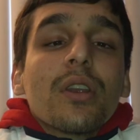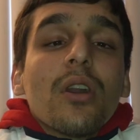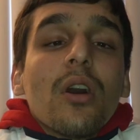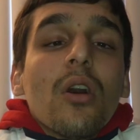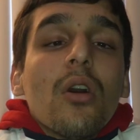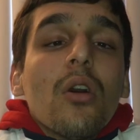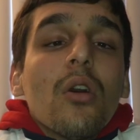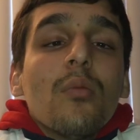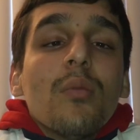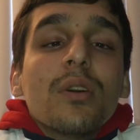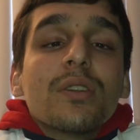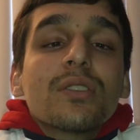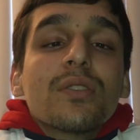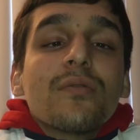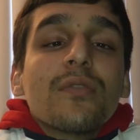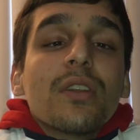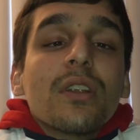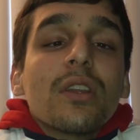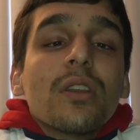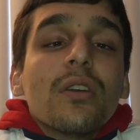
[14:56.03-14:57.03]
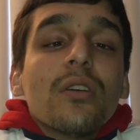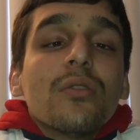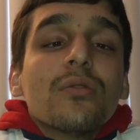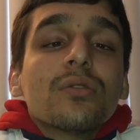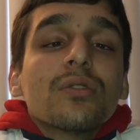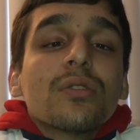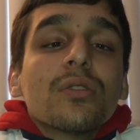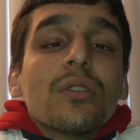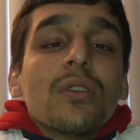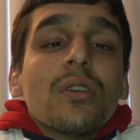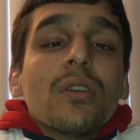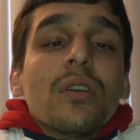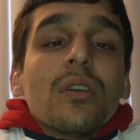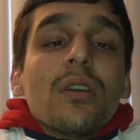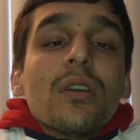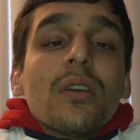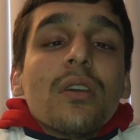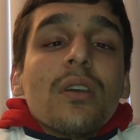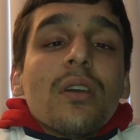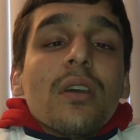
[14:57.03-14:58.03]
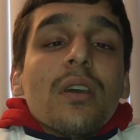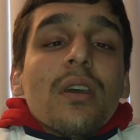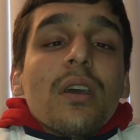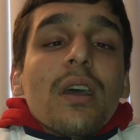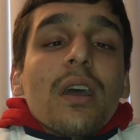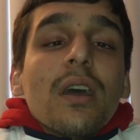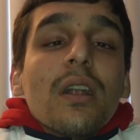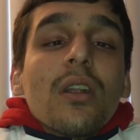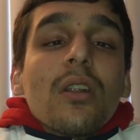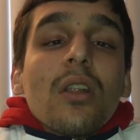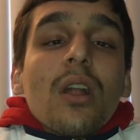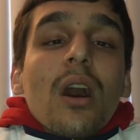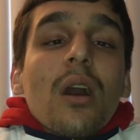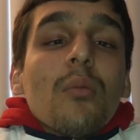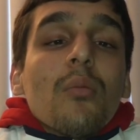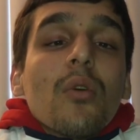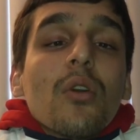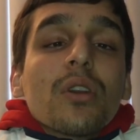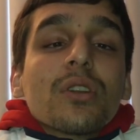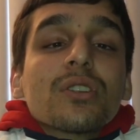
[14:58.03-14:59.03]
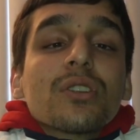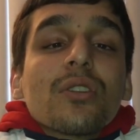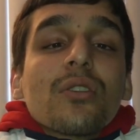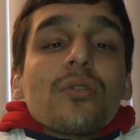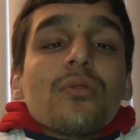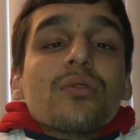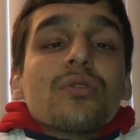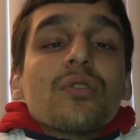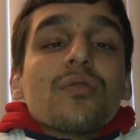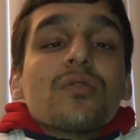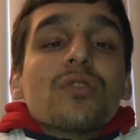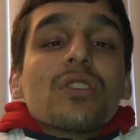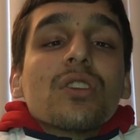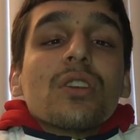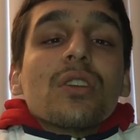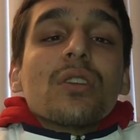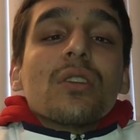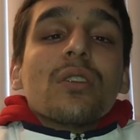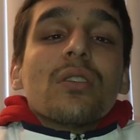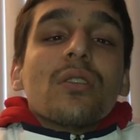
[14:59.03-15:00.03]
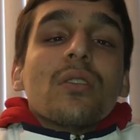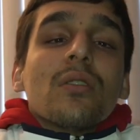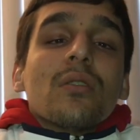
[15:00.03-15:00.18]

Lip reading: y'all a whole bunch of videos and a lot more exclusive shit.